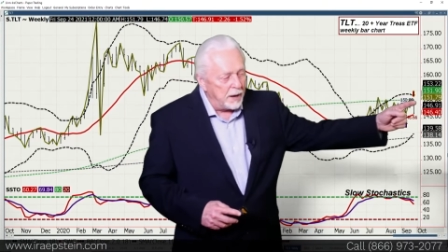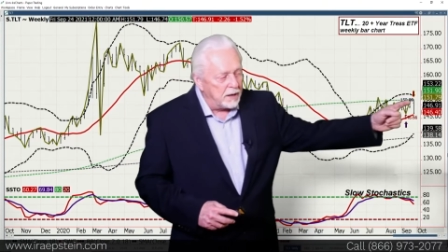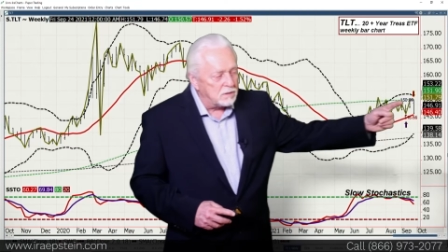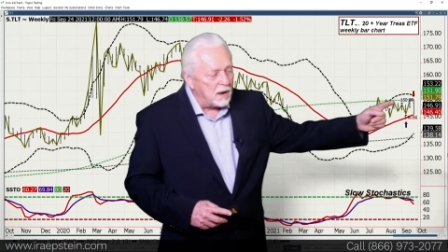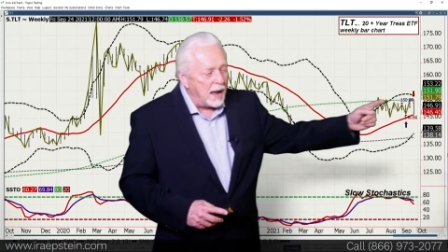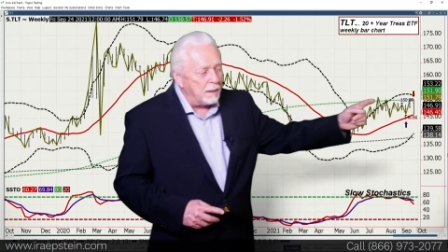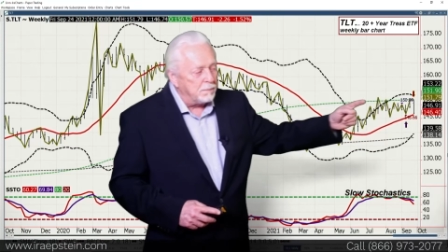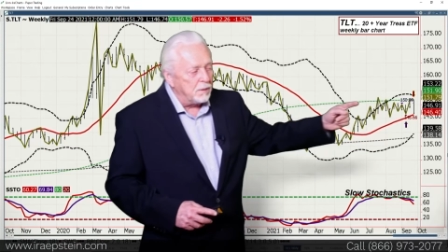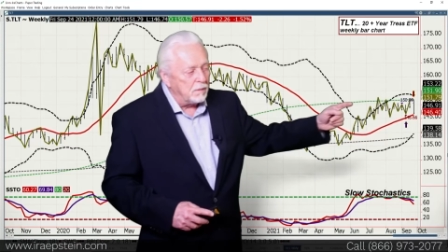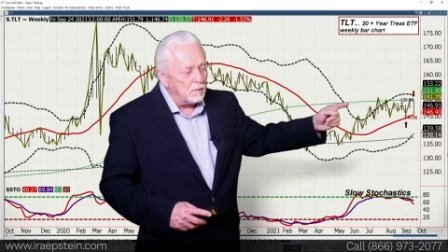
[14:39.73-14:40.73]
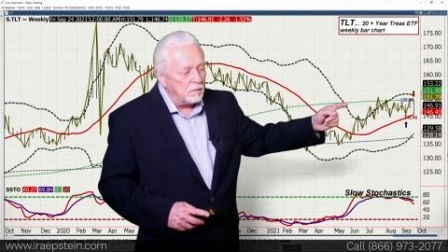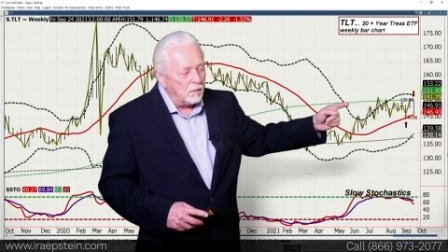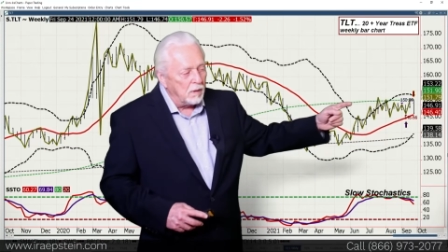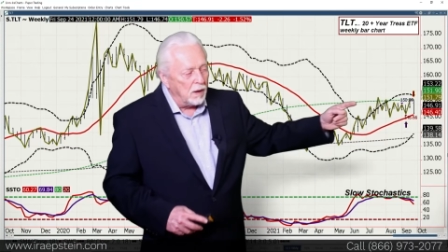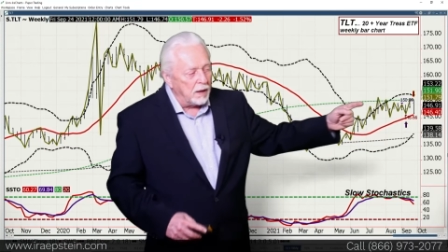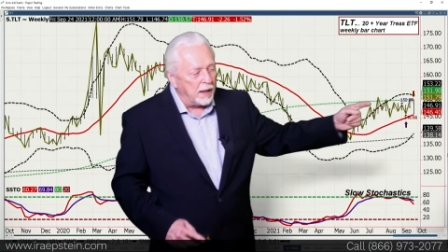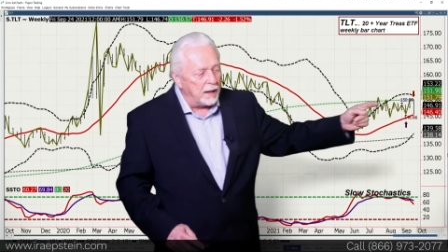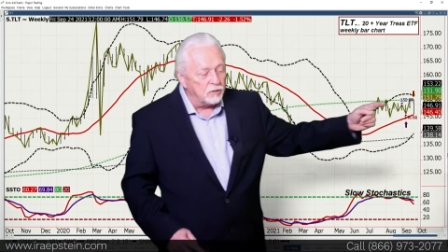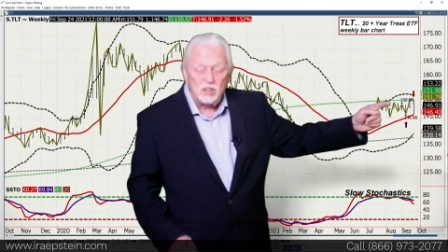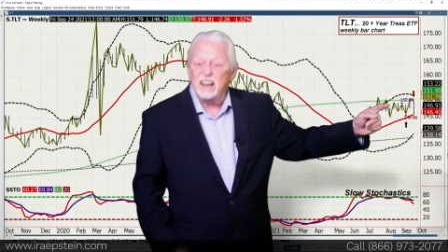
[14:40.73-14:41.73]
made a top
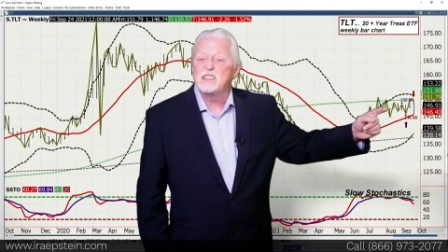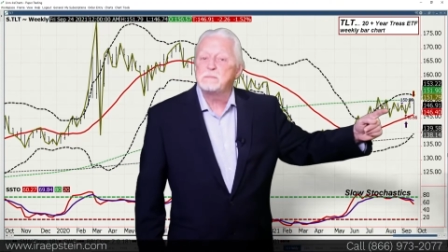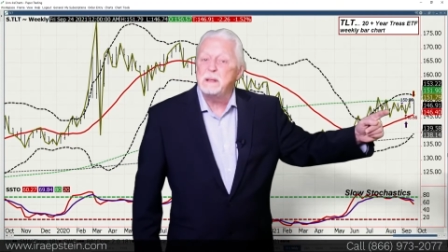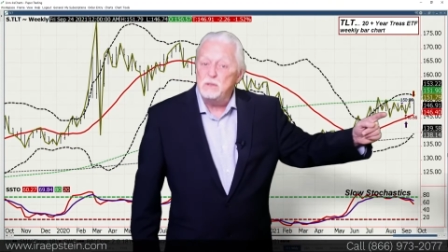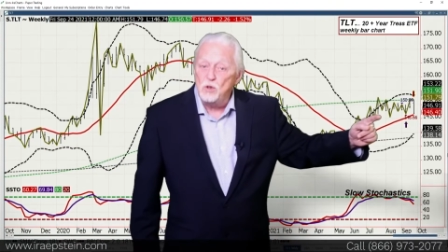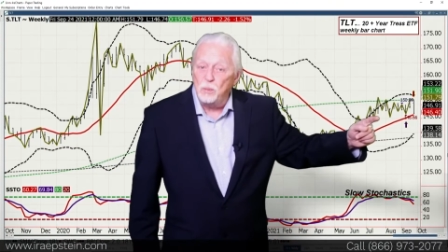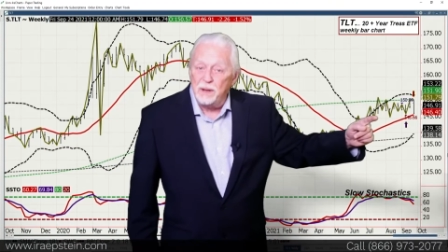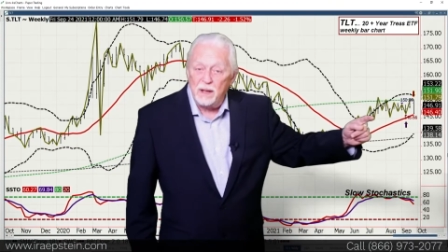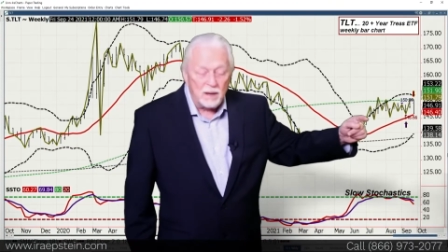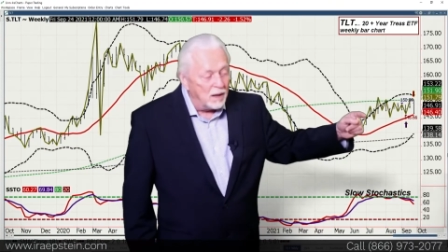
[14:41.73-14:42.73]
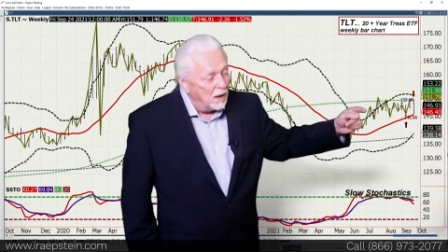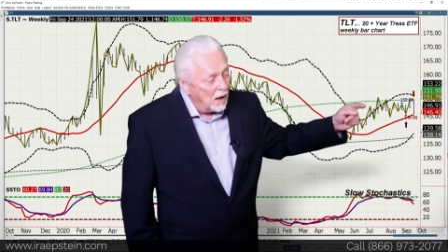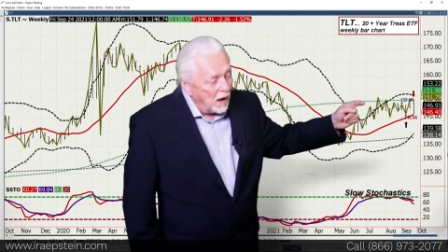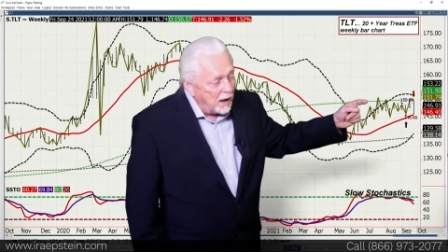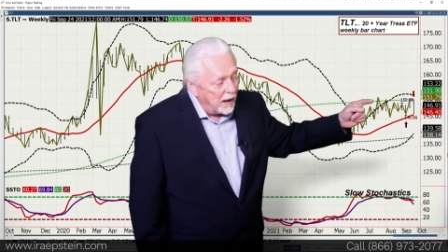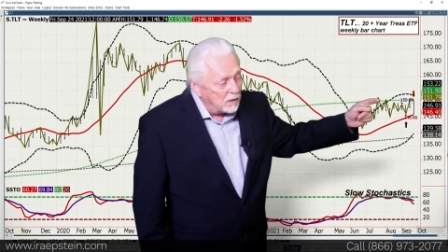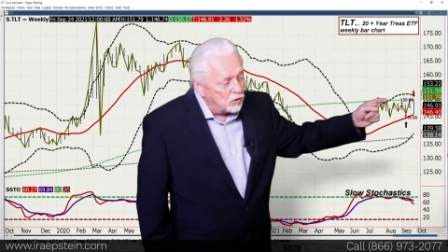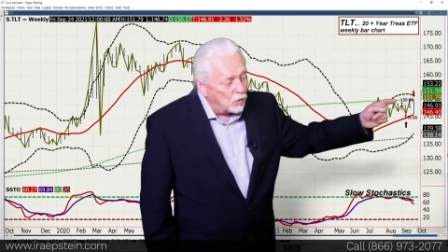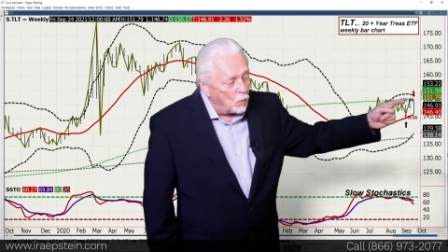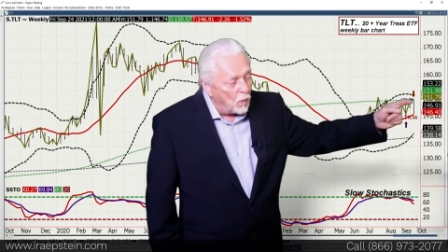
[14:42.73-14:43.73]
against, and it's been doing it
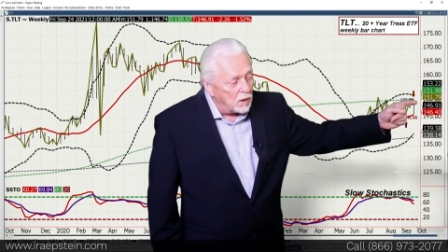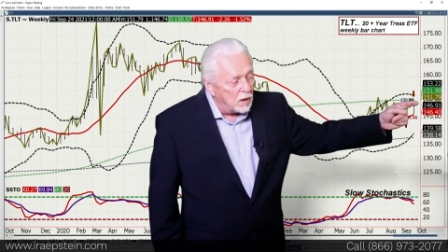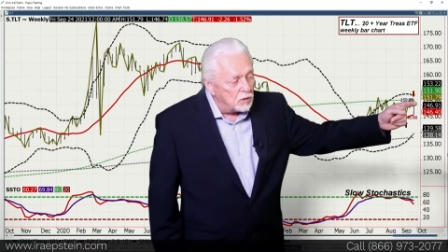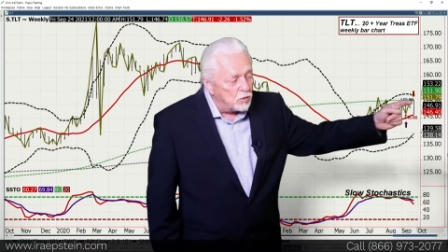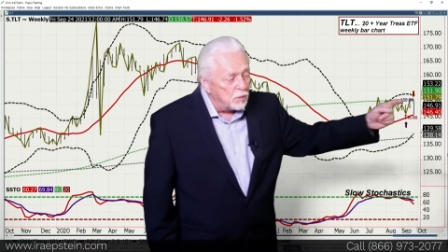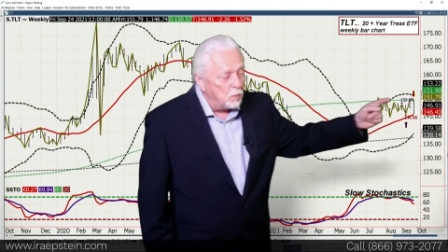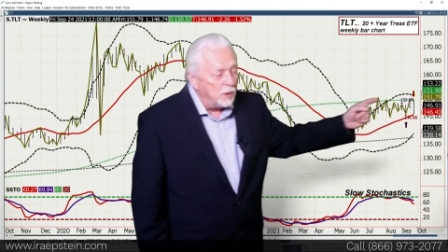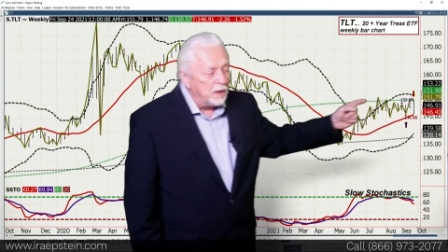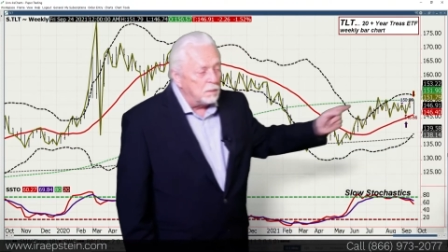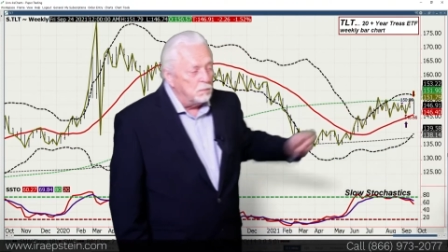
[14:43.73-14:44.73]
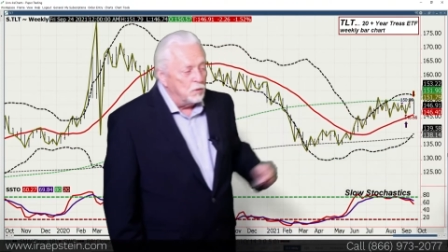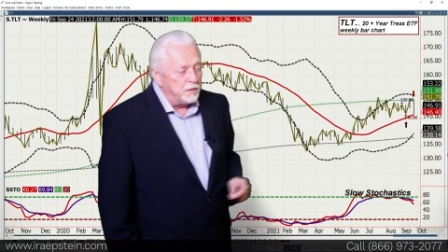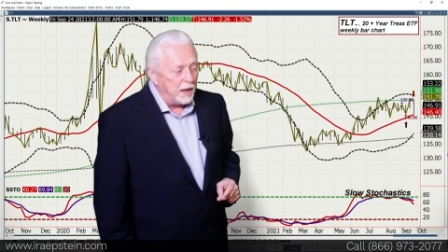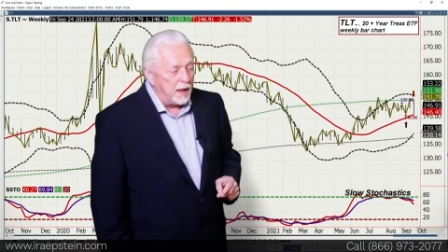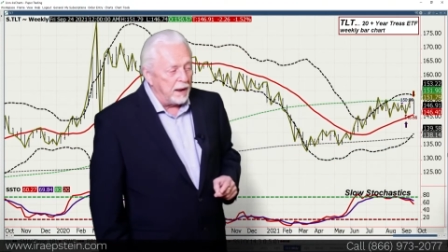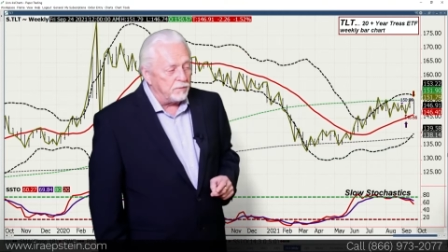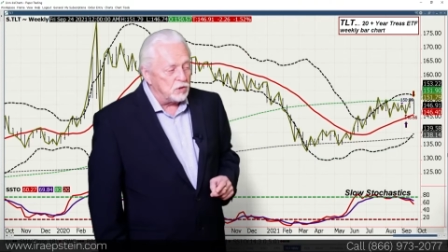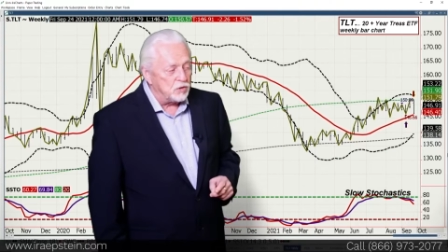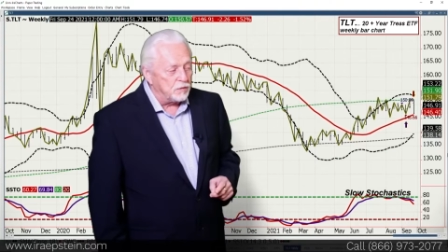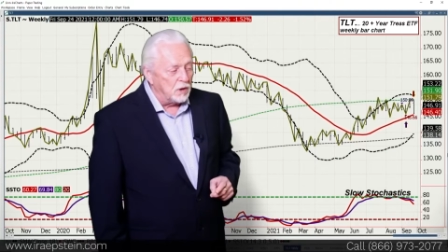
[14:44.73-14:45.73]
against the 100 week moving
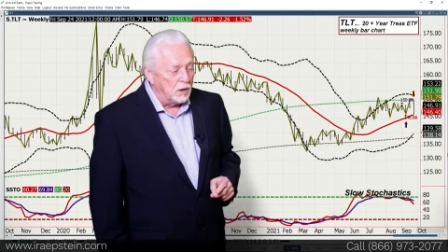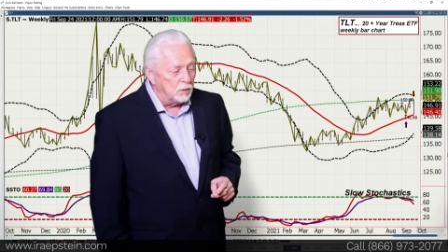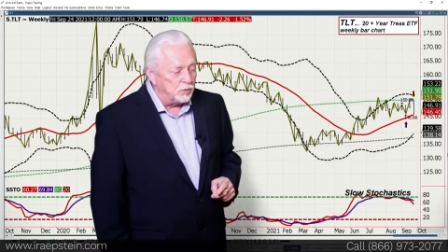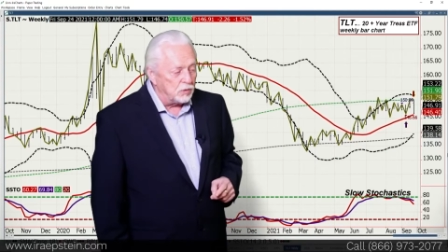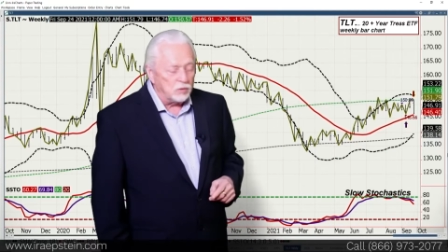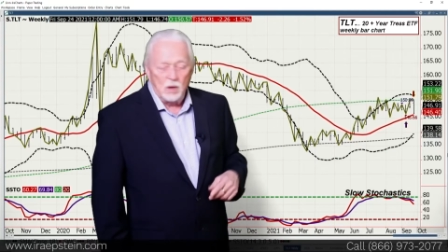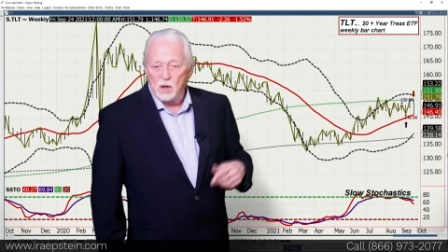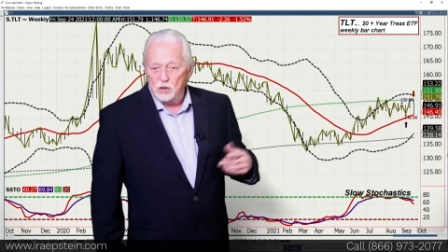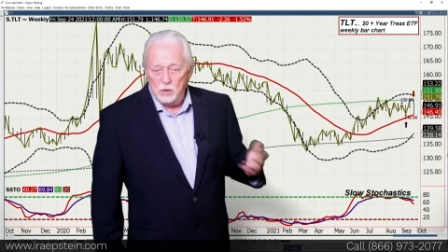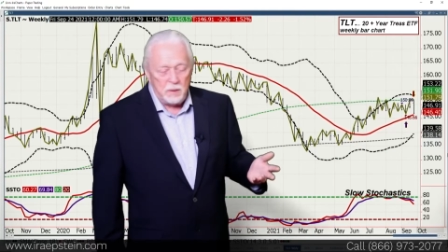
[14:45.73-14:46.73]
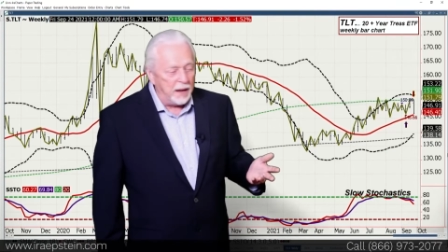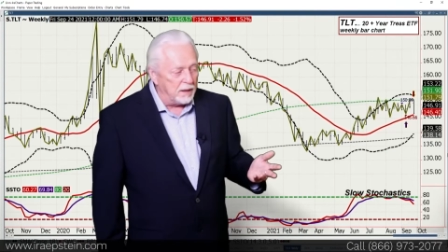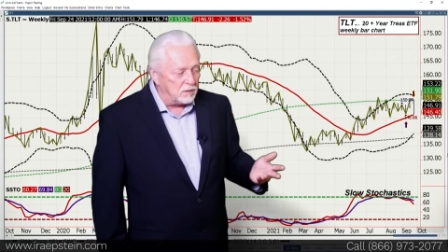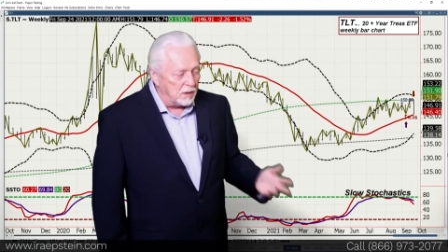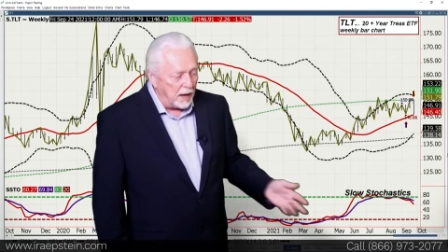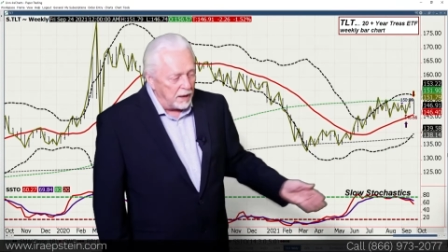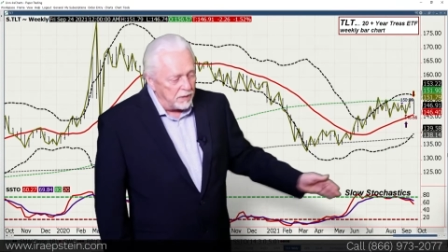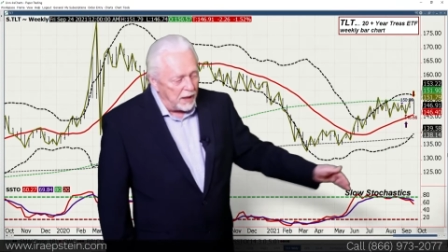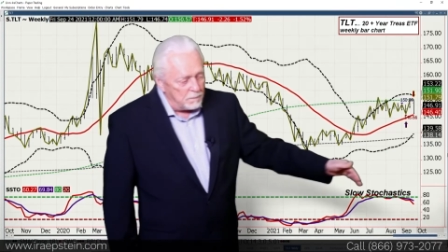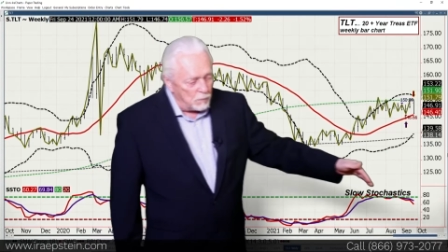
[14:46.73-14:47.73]
average of closes. You can't deny
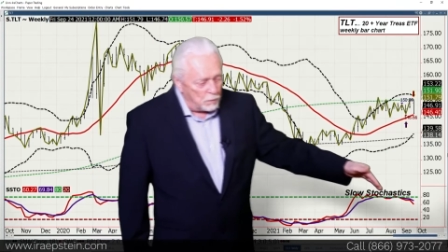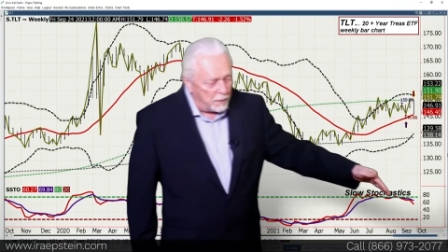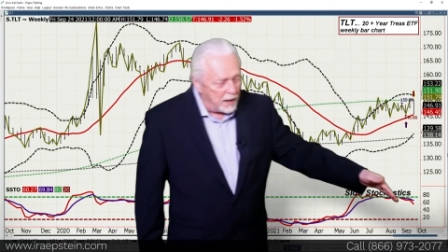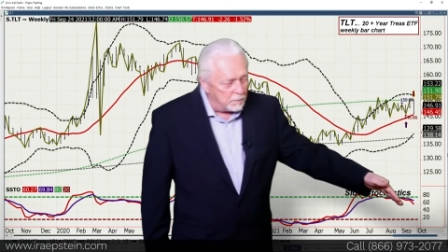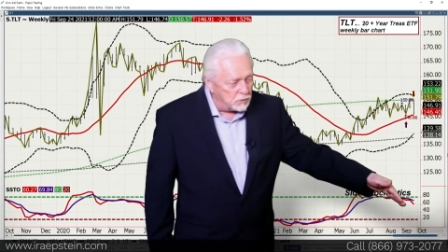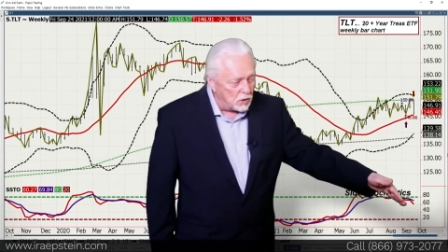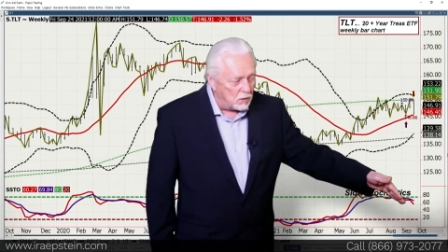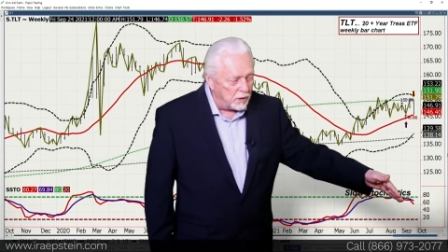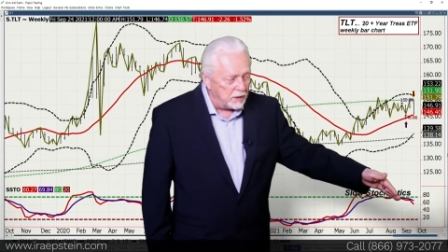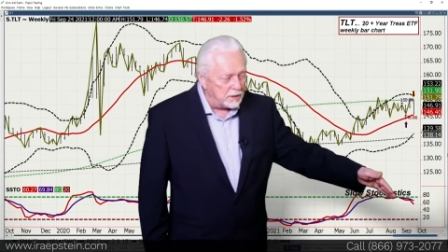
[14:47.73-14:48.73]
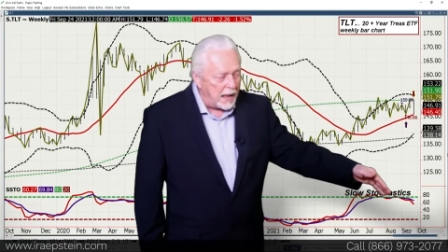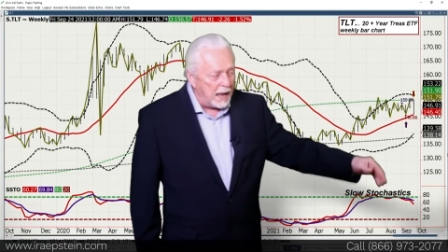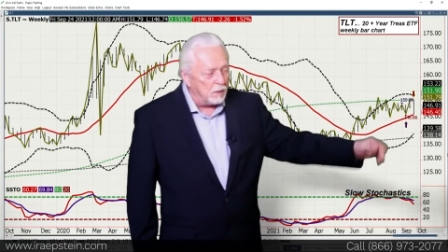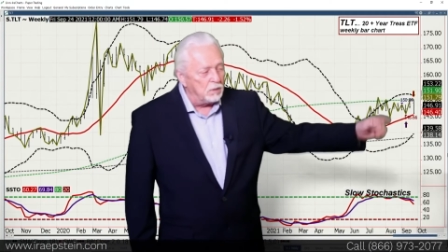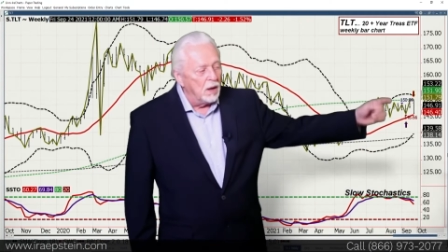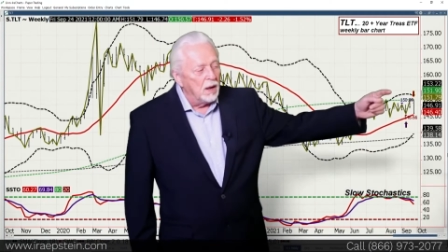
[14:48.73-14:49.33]
that. Momentum turning down.